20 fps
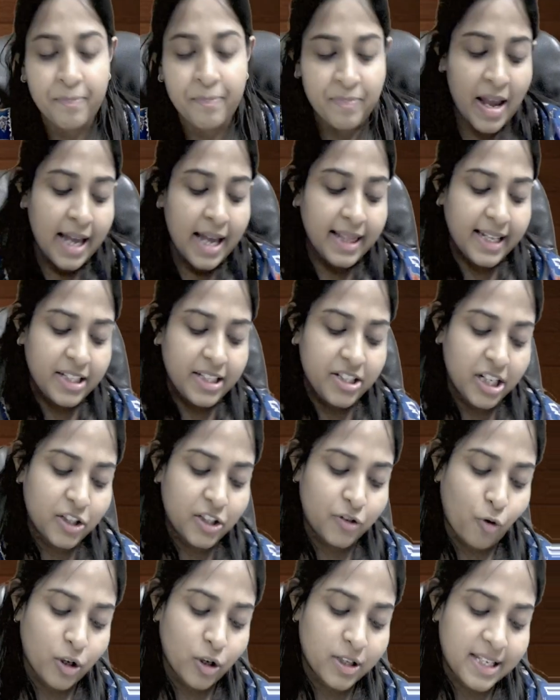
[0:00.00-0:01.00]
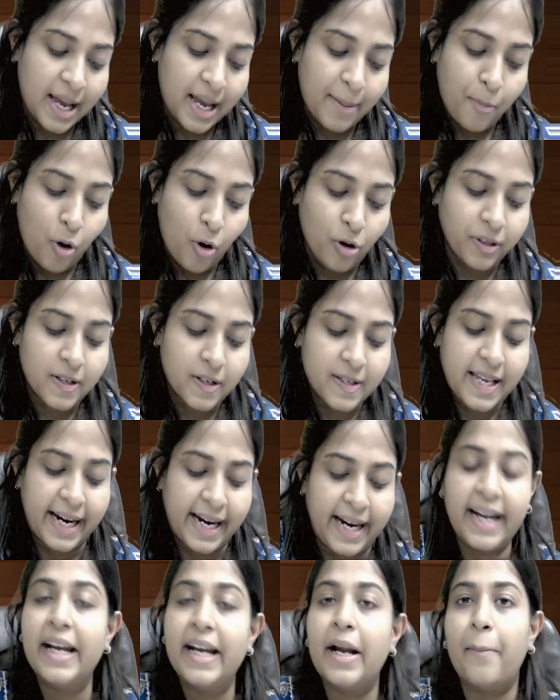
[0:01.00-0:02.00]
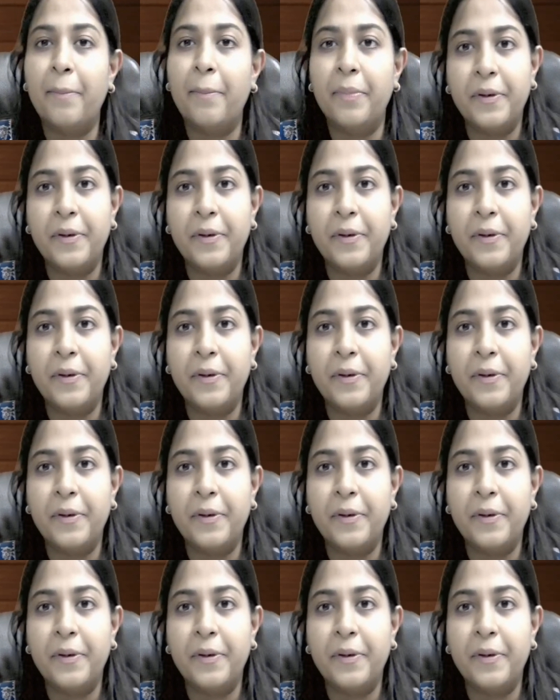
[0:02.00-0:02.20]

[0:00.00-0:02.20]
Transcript: then just WhatsApp on the second number.